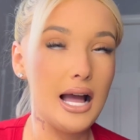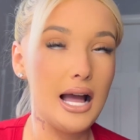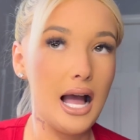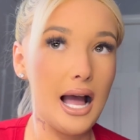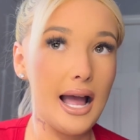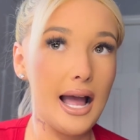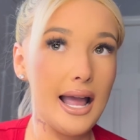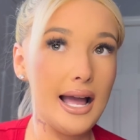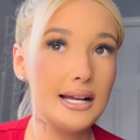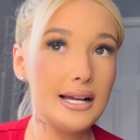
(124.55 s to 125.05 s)

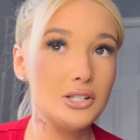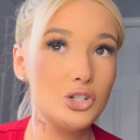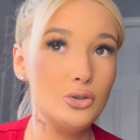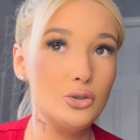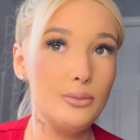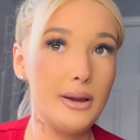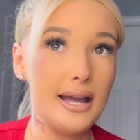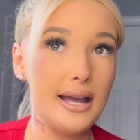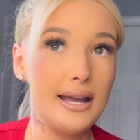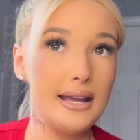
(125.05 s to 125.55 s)
I had
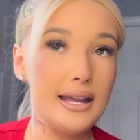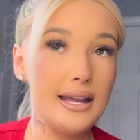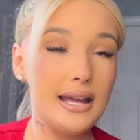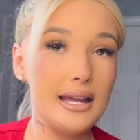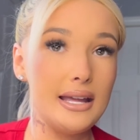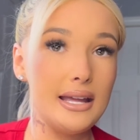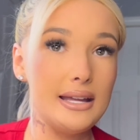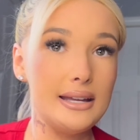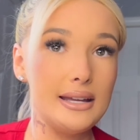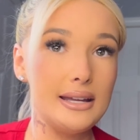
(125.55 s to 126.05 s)
to
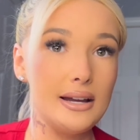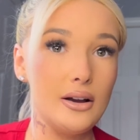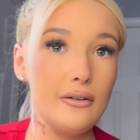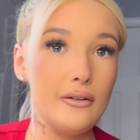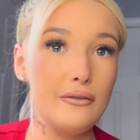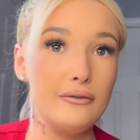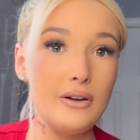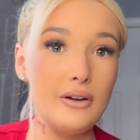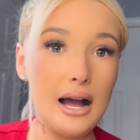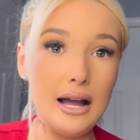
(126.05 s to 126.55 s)
pay a
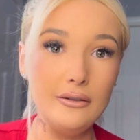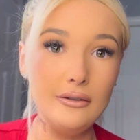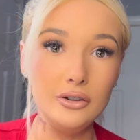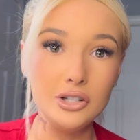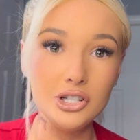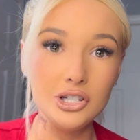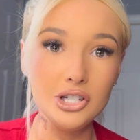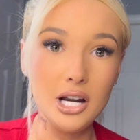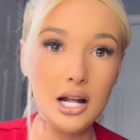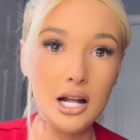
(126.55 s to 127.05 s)

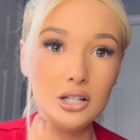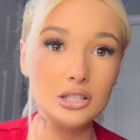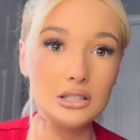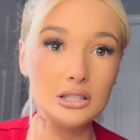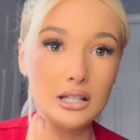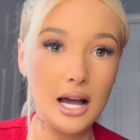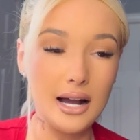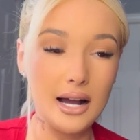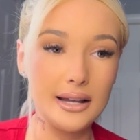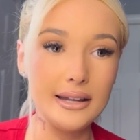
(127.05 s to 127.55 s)
$500
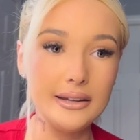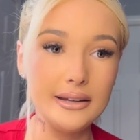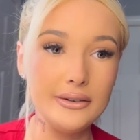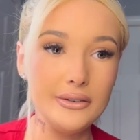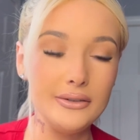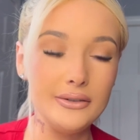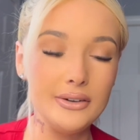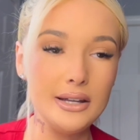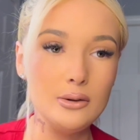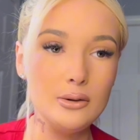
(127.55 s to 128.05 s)

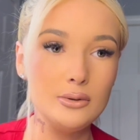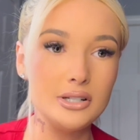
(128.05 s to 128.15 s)
lock-in fee,